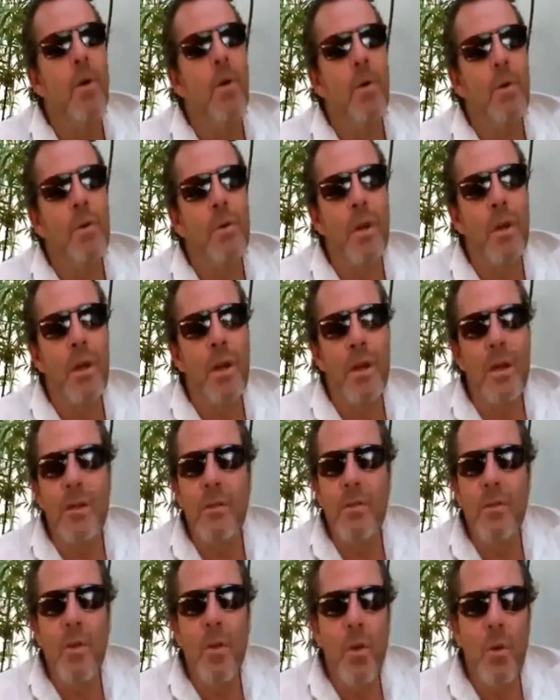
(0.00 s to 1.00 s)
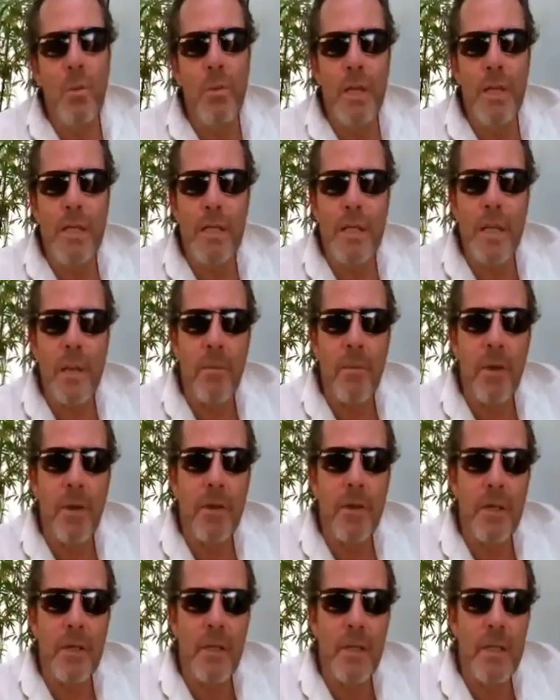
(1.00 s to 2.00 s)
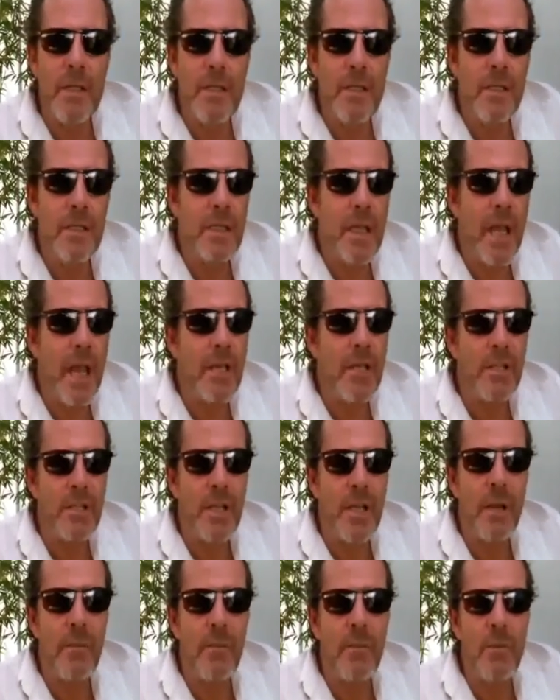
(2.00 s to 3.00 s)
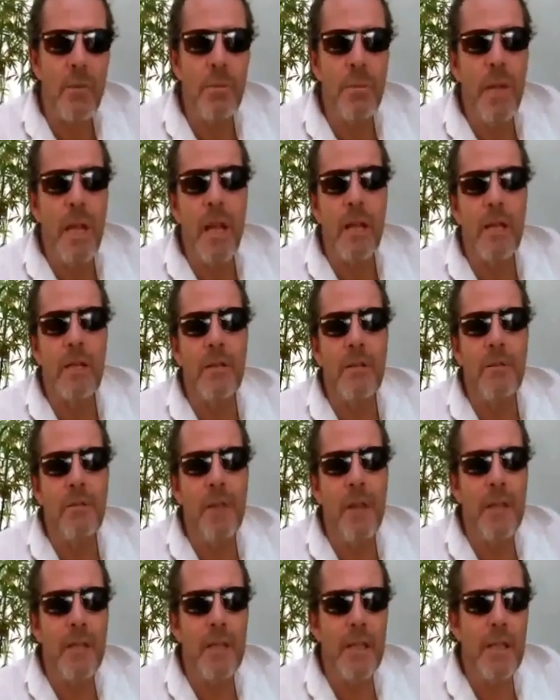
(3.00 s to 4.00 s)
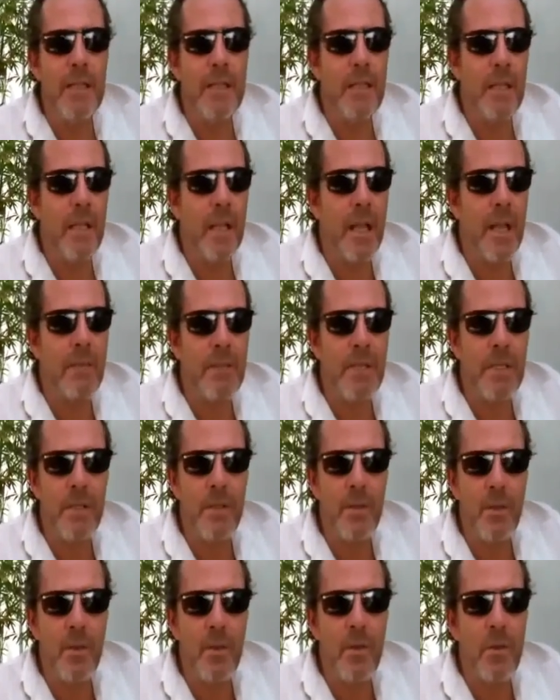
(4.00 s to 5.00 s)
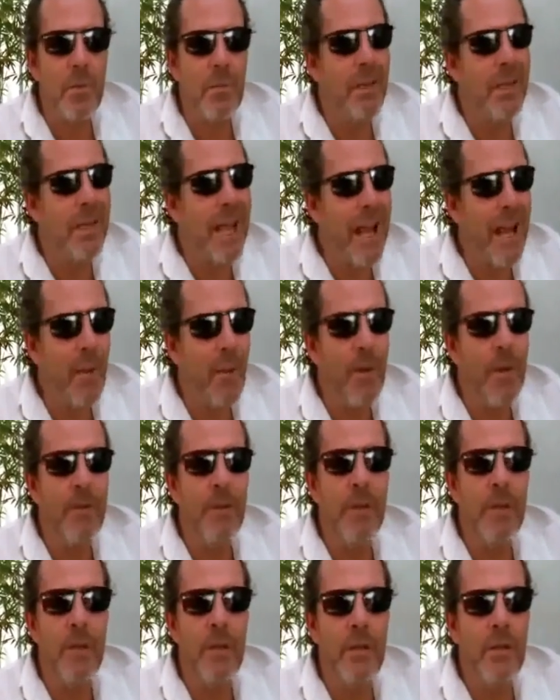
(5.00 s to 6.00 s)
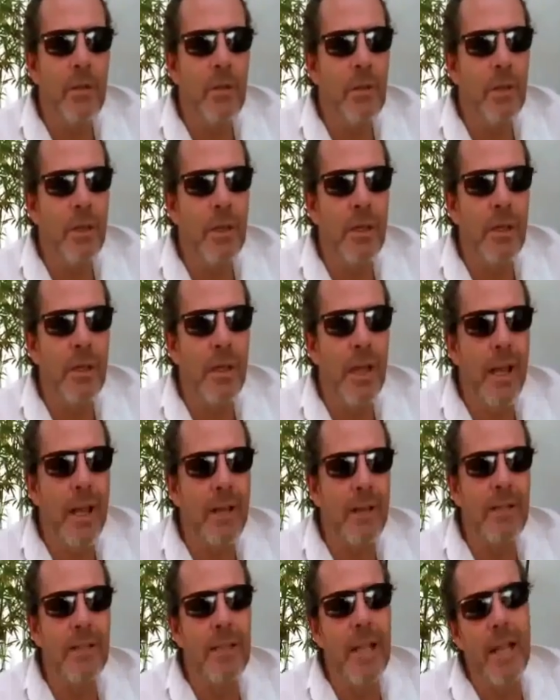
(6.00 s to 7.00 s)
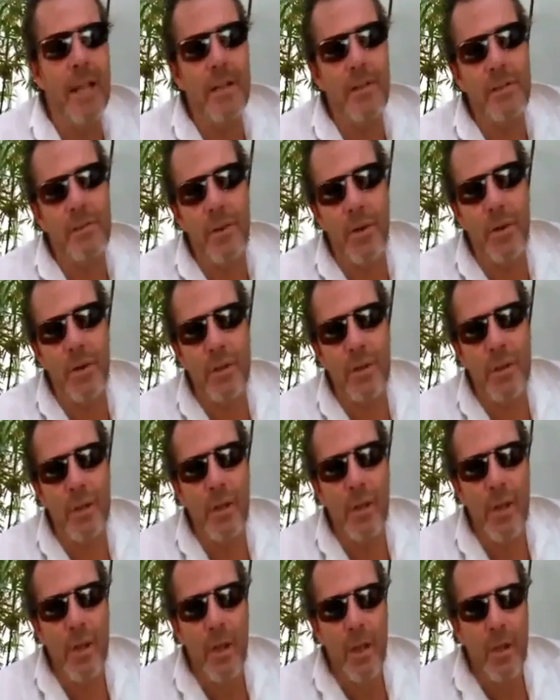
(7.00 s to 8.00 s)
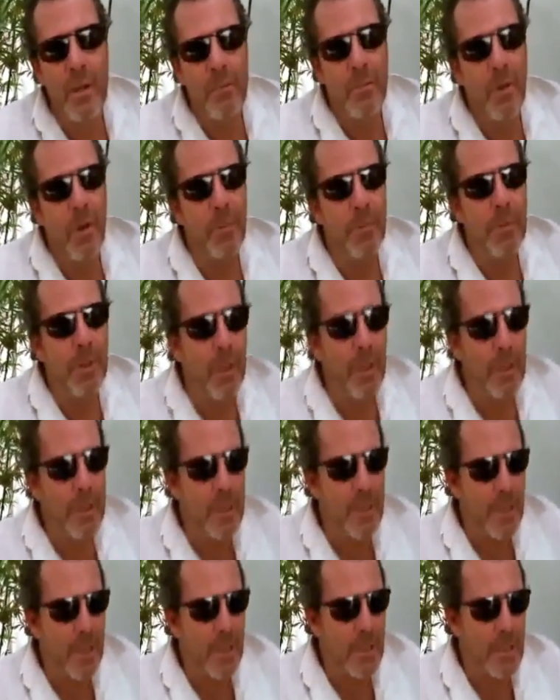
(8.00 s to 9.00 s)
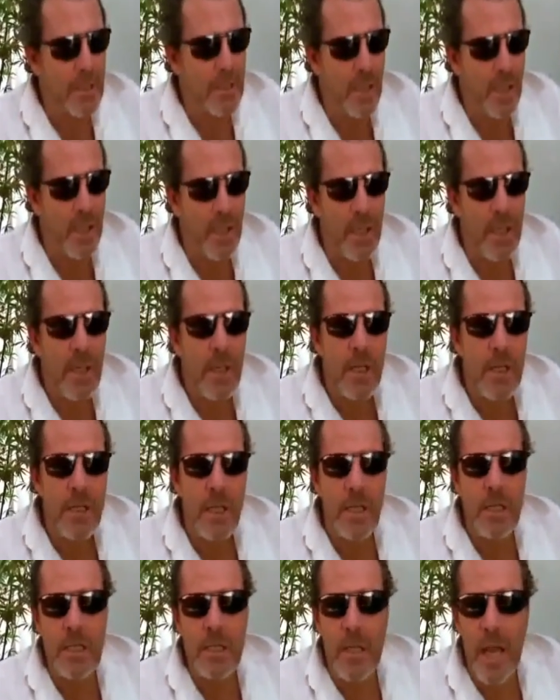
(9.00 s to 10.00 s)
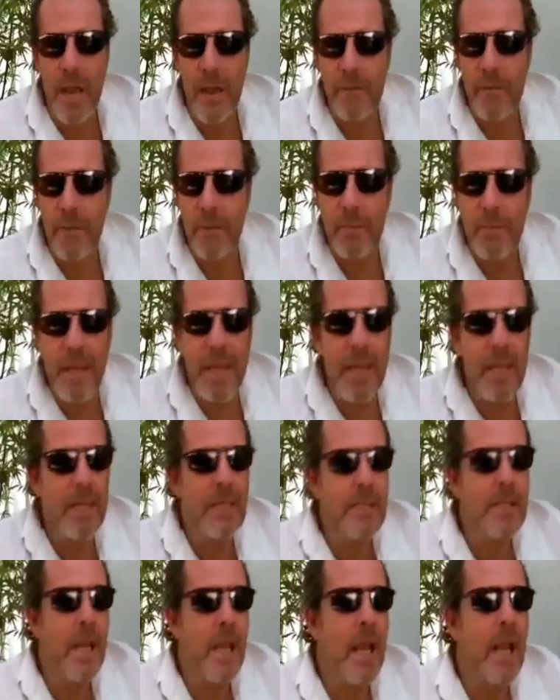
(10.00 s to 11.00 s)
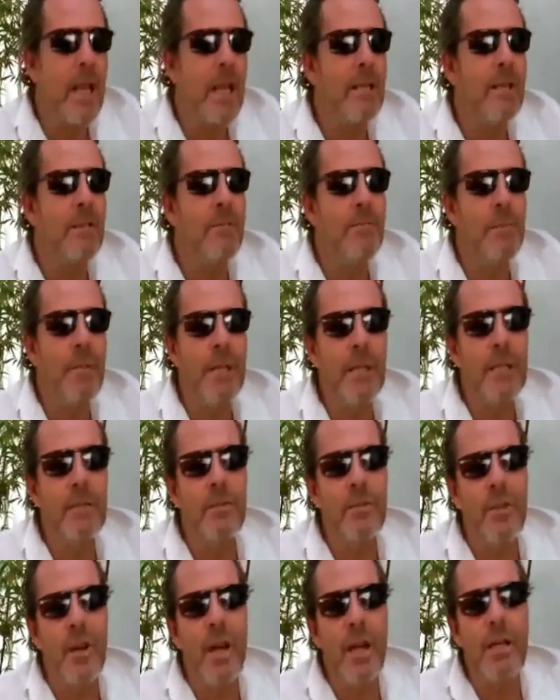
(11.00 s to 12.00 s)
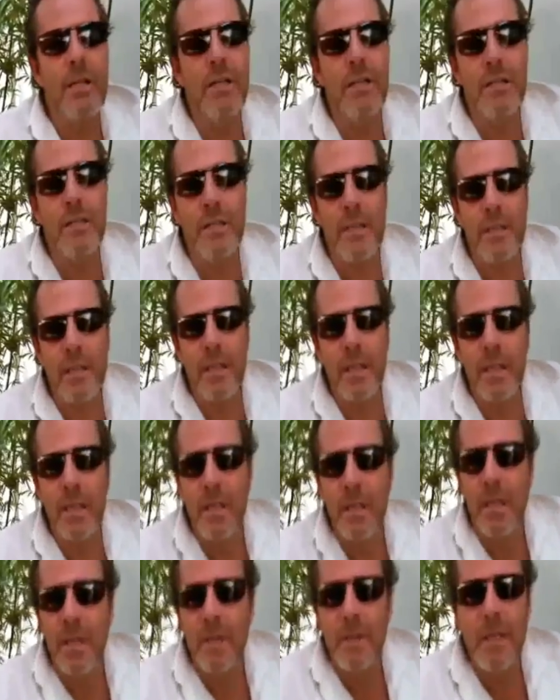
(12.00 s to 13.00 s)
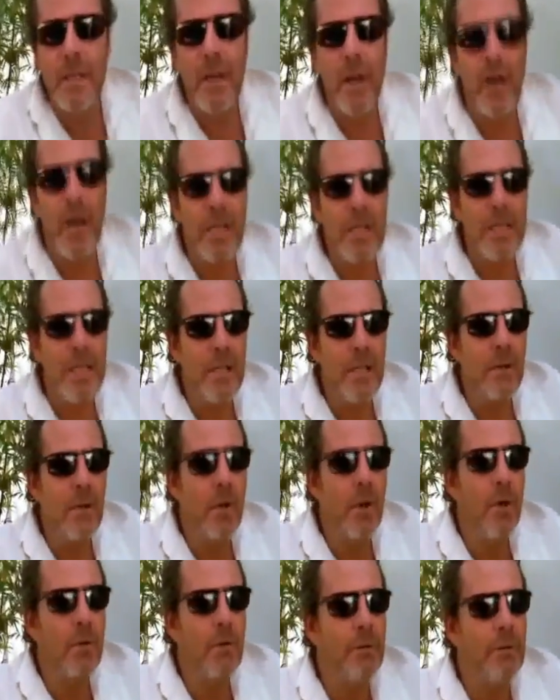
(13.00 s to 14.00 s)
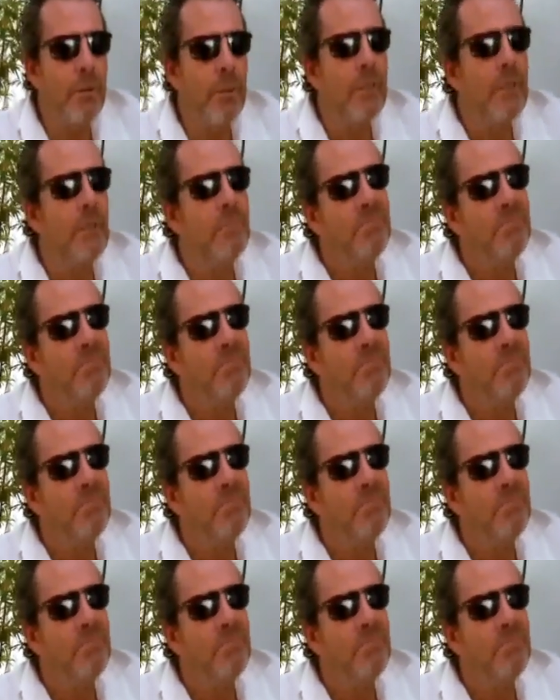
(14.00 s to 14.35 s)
although normally someone that is cashed up would be able to defend these claims in court, but however you're looking at a downtrodden populace that doesn't have the means and have been trained into the idea of